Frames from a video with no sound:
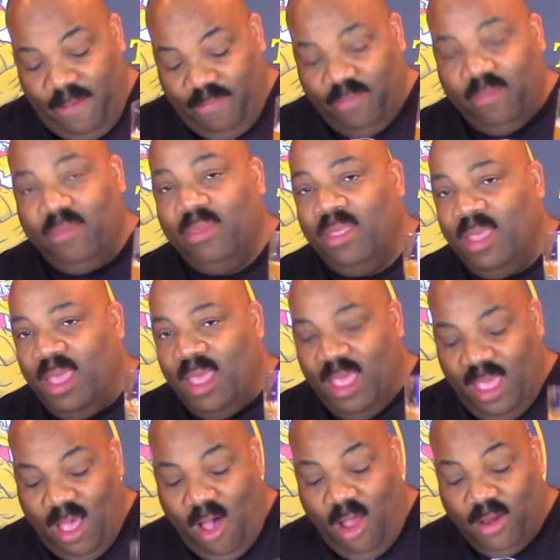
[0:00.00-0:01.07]
but
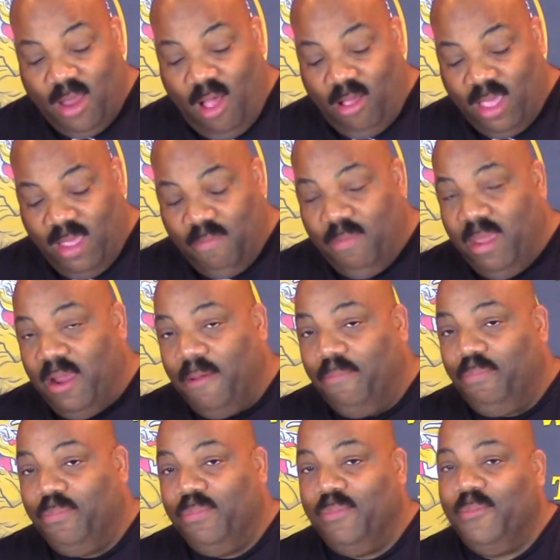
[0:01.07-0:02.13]
all in all, good beer.